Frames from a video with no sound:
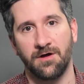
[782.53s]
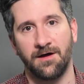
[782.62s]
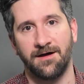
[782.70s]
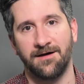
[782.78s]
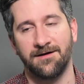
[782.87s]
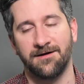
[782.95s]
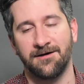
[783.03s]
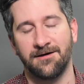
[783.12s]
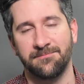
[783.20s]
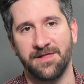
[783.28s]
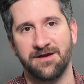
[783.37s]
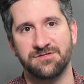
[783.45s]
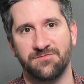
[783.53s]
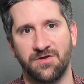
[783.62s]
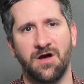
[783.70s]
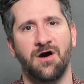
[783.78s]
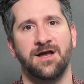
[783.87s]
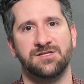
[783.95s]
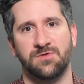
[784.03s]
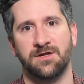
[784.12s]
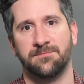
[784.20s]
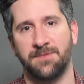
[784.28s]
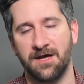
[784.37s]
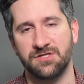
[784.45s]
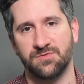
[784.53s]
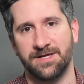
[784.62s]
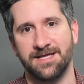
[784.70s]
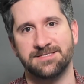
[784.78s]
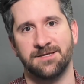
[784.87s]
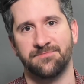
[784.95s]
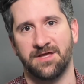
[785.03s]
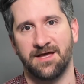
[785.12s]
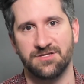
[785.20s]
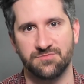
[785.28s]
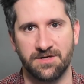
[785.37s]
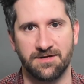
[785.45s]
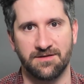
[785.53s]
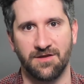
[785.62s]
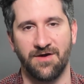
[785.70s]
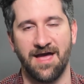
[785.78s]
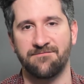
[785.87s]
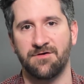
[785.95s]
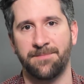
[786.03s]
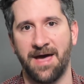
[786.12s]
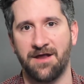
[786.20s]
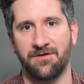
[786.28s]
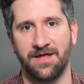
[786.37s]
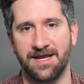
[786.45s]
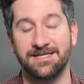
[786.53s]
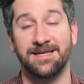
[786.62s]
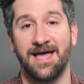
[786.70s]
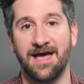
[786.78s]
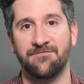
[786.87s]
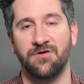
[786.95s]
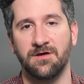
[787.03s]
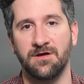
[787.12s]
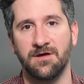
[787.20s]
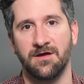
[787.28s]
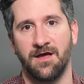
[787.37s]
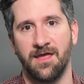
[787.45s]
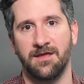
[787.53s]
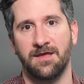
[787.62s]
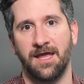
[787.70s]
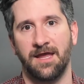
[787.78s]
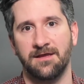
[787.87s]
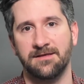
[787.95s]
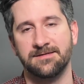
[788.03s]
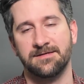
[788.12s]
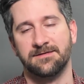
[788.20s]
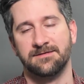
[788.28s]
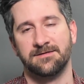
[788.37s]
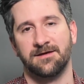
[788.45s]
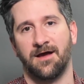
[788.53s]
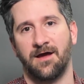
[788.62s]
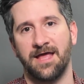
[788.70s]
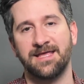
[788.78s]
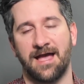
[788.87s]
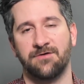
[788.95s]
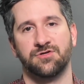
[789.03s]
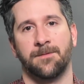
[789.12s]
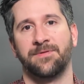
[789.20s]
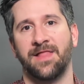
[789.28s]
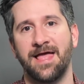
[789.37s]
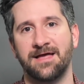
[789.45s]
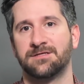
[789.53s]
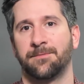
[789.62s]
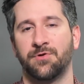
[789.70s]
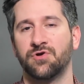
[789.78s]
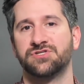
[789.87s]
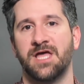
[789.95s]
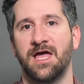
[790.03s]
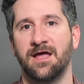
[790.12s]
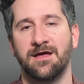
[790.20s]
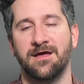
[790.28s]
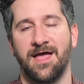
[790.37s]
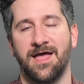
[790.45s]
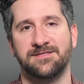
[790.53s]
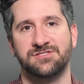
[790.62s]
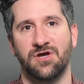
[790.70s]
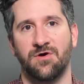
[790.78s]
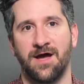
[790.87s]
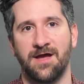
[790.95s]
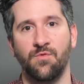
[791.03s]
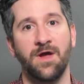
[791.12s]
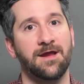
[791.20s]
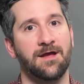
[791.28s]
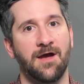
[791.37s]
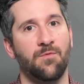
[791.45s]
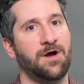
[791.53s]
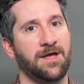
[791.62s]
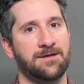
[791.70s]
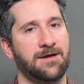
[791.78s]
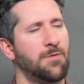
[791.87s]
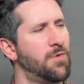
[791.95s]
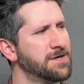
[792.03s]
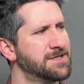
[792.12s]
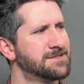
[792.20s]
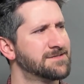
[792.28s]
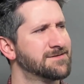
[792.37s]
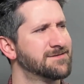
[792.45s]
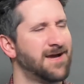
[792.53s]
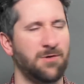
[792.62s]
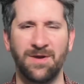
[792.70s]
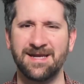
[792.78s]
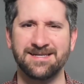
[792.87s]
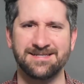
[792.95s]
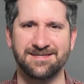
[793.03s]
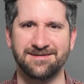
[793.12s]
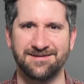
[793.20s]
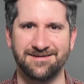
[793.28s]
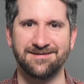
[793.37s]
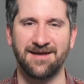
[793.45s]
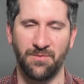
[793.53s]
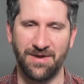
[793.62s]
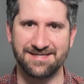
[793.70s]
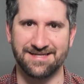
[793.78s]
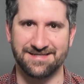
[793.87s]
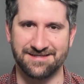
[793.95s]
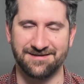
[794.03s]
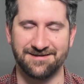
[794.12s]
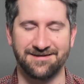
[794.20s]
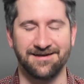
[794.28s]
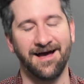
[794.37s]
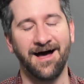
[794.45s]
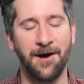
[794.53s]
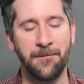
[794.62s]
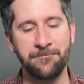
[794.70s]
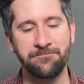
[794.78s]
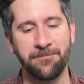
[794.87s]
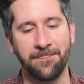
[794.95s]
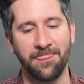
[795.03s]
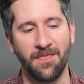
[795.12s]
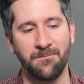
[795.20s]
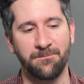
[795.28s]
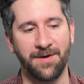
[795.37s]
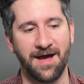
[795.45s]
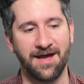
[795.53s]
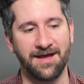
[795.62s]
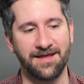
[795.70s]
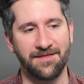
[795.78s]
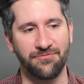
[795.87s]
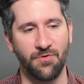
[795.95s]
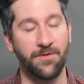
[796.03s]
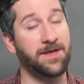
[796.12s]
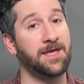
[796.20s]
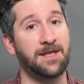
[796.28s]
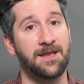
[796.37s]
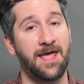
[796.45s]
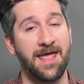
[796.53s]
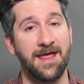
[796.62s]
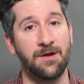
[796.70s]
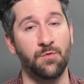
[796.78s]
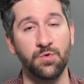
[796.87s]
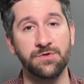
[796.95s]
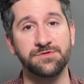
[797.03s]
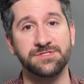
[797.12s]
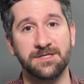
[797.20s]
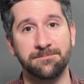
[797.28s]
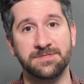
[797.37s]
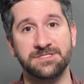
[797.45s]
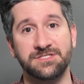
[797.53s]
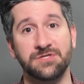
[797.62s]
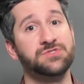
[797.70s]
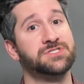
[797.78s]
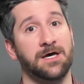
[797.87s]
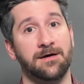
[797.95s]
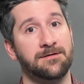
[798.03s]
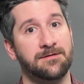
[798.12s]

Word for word: uh, players of like, oh, I just want to, I just want to hit something. I just want to, you know, have a battle, and I didn't have a a, a uh, encounter planned per se. And so I wing, I wung it, I winged it, I winged it, I winged it um, by throwing in a wounded Medusa.